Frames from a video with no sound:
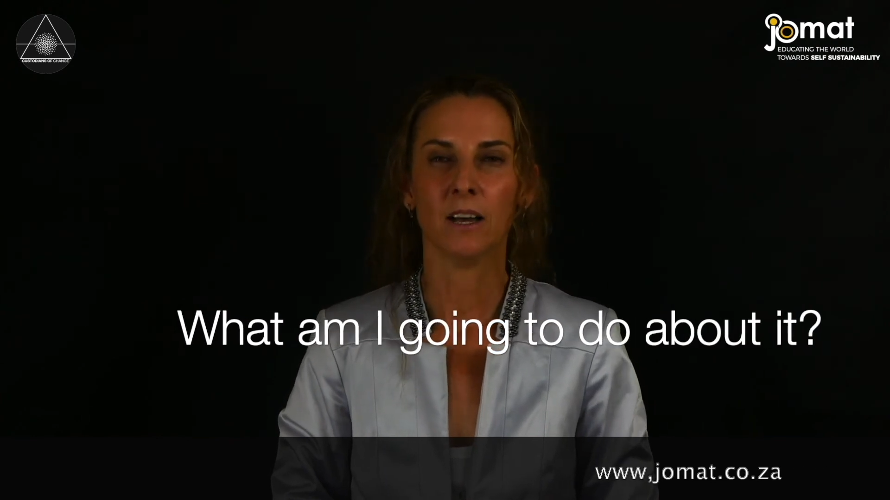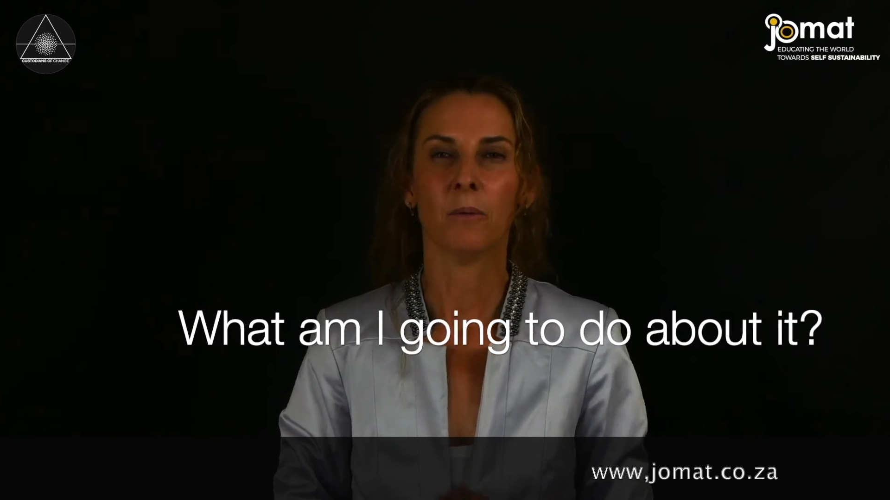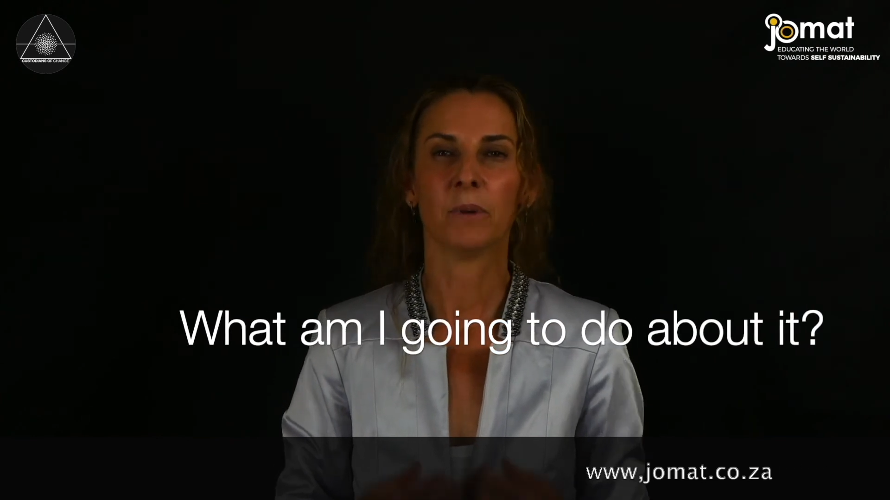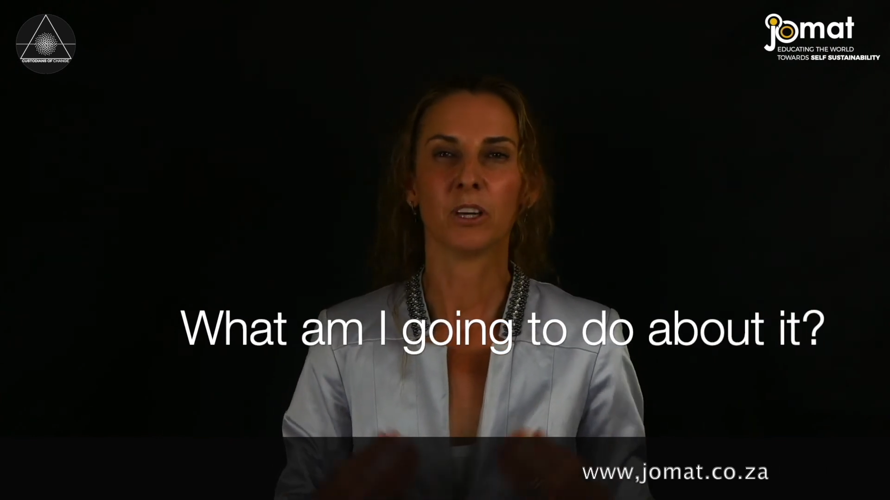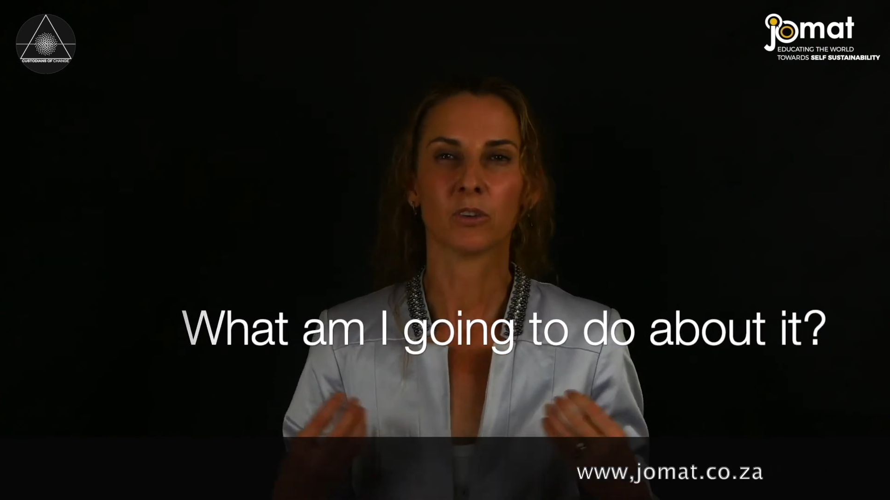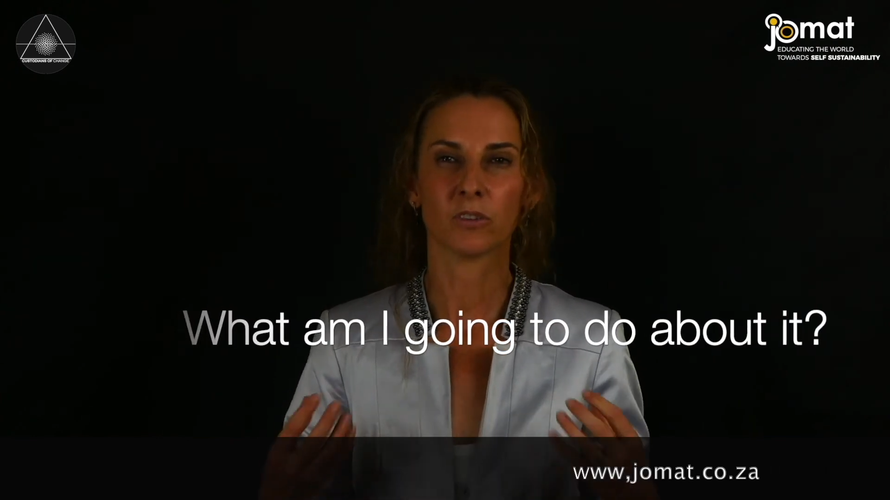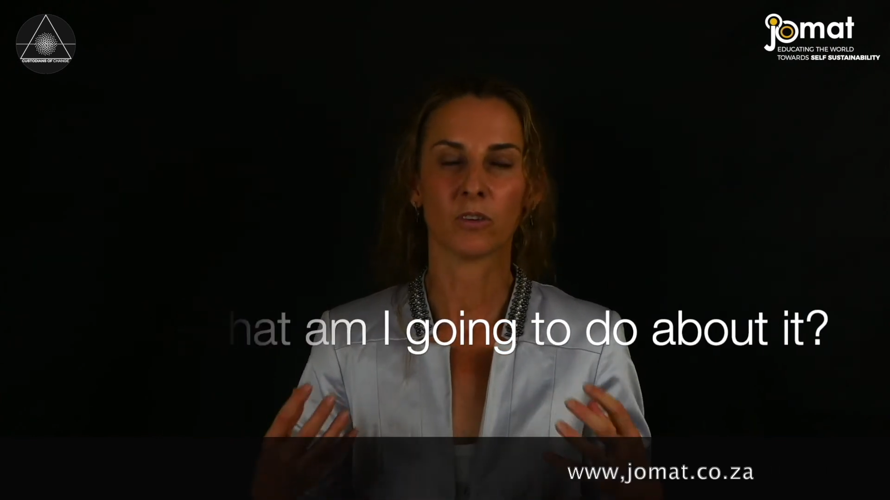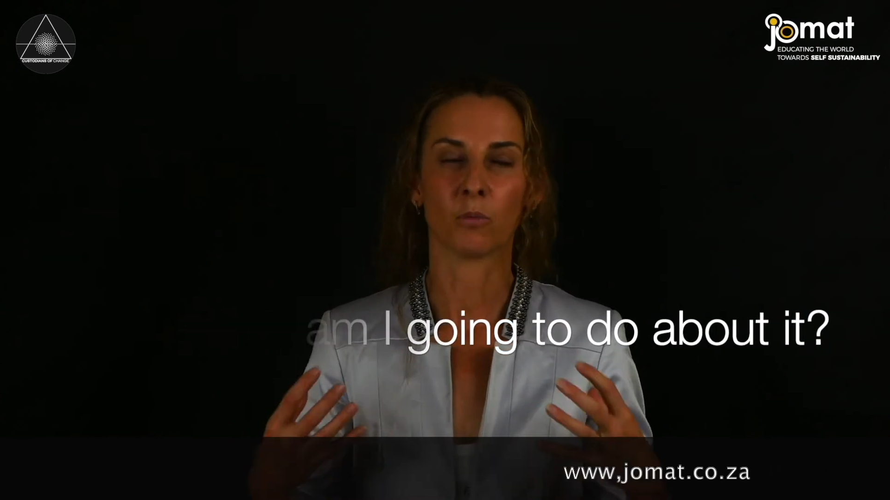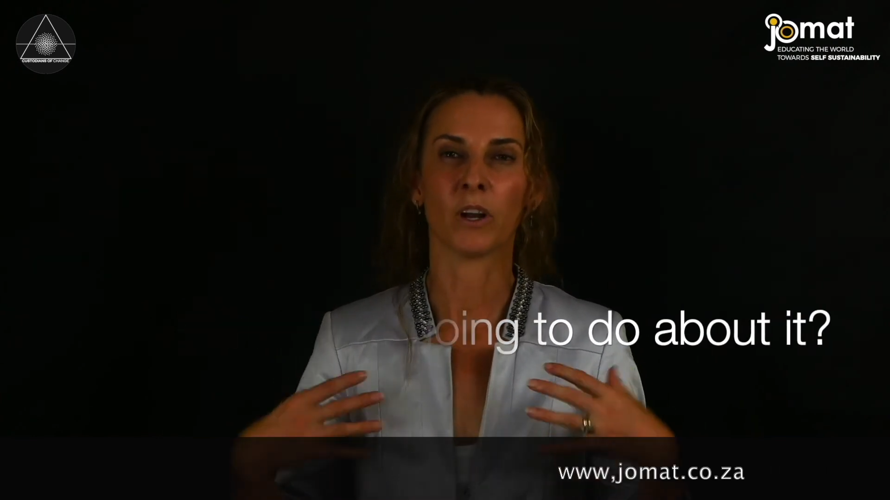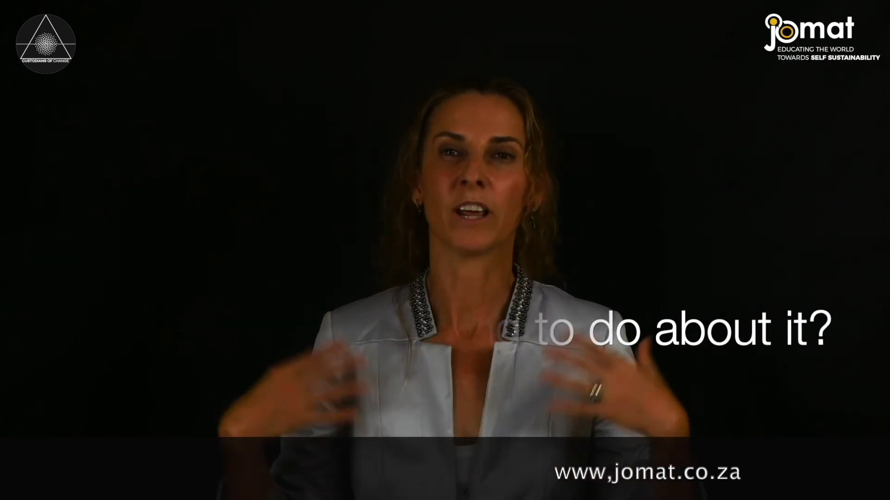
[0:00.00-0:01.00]
Because
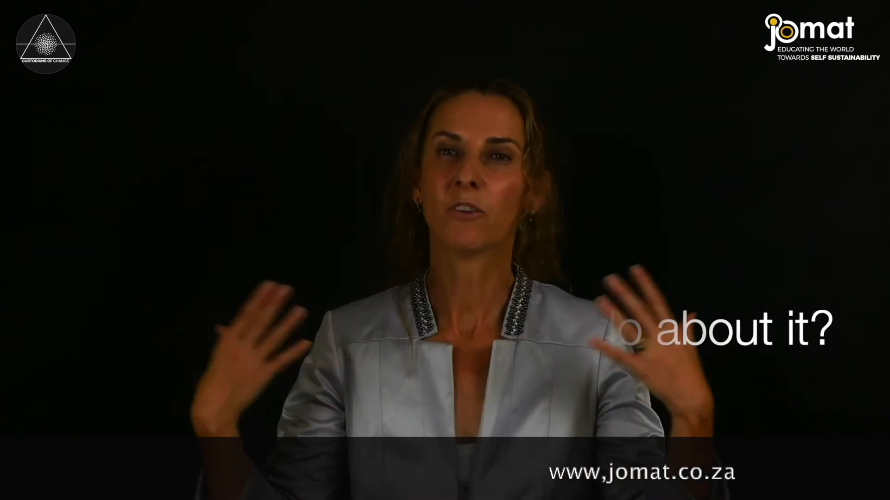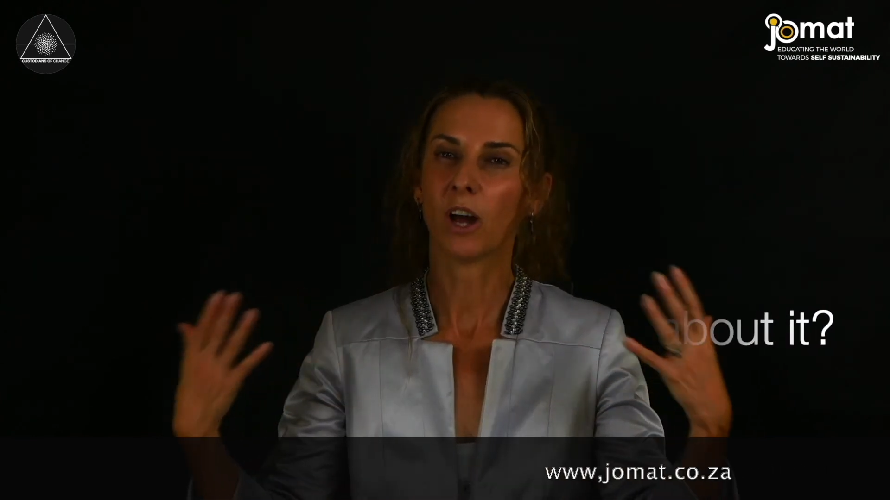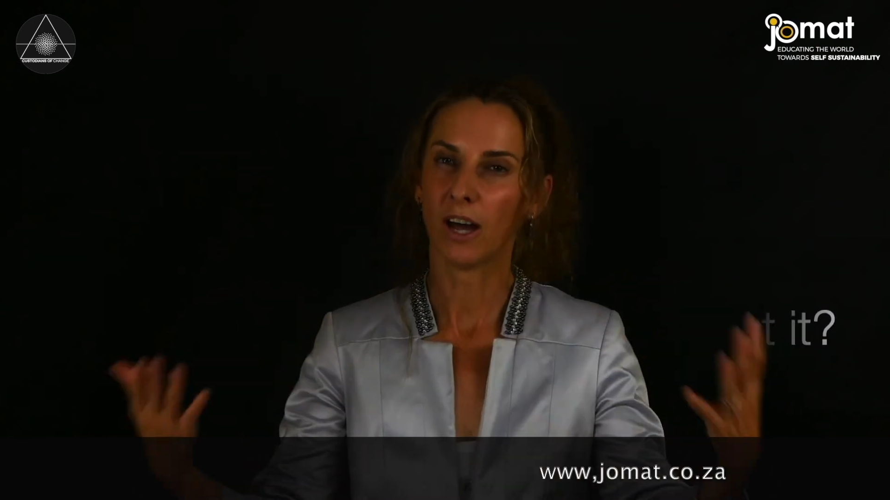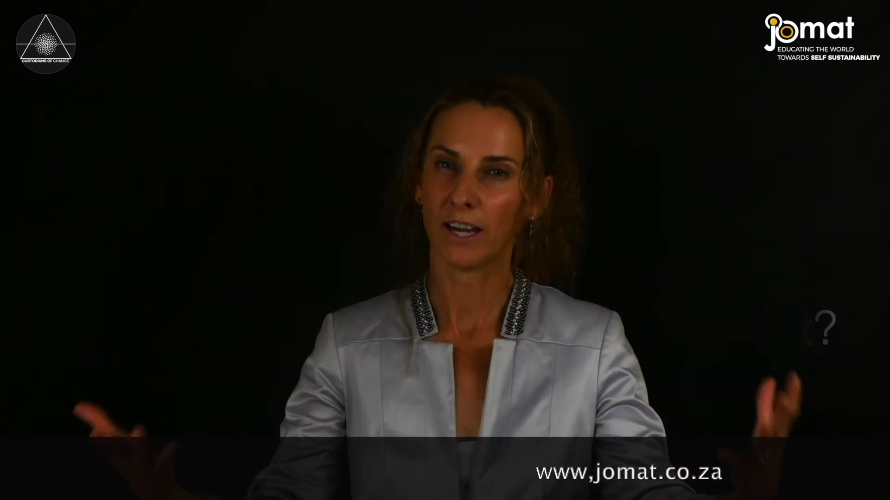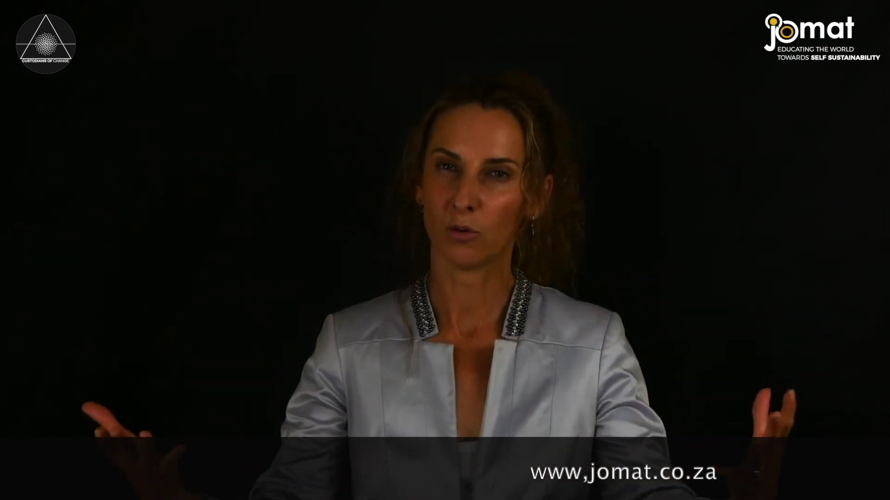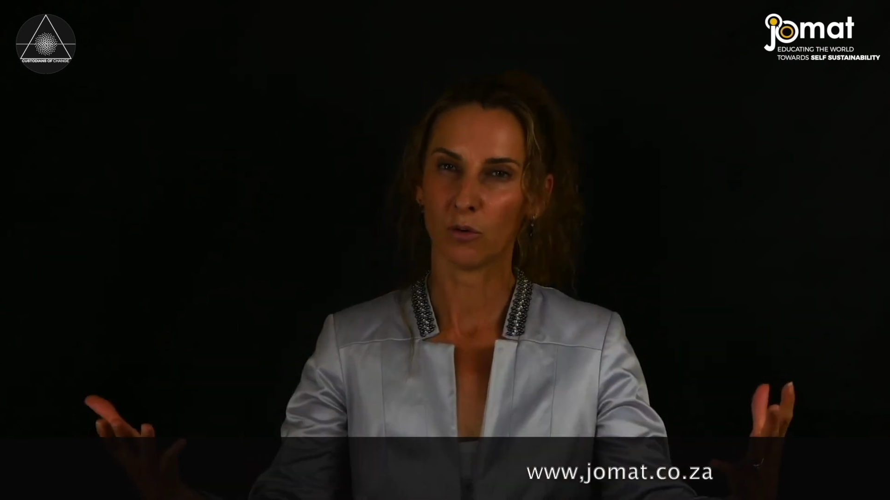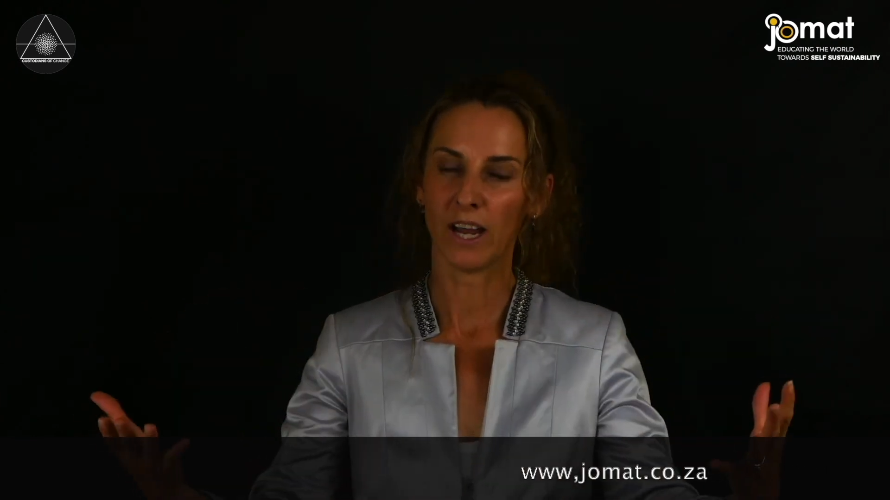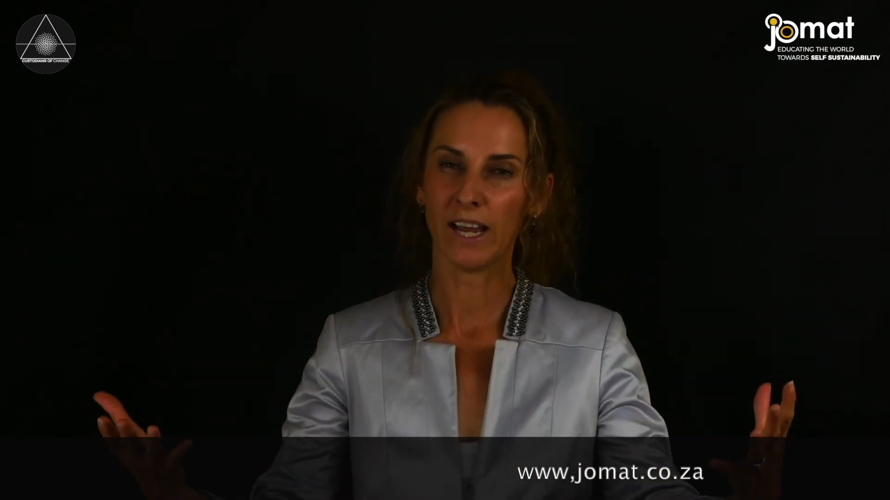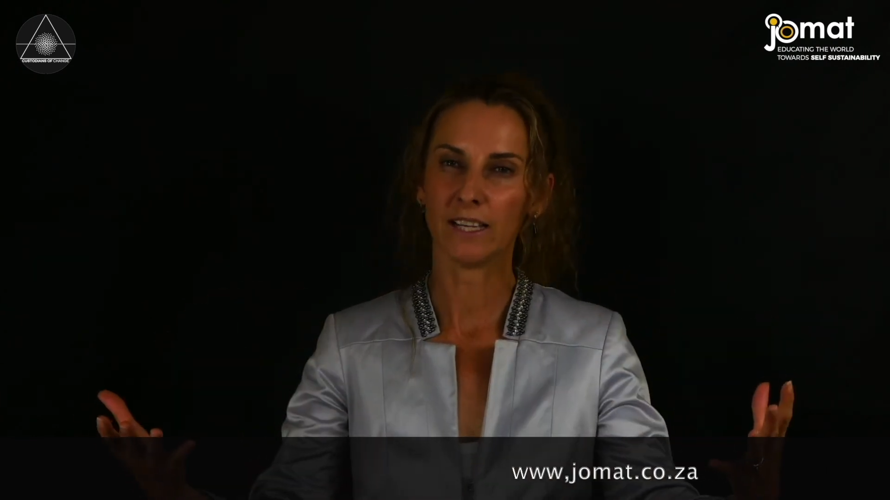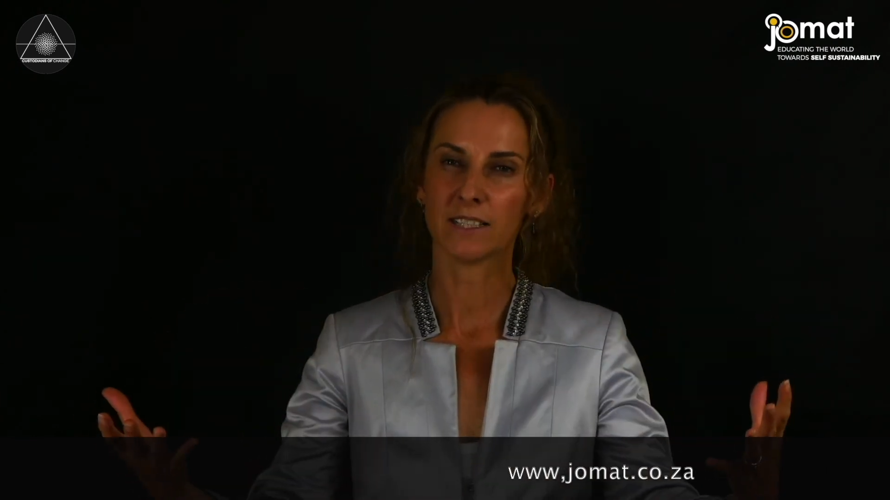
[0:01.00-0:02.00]
whatever I create,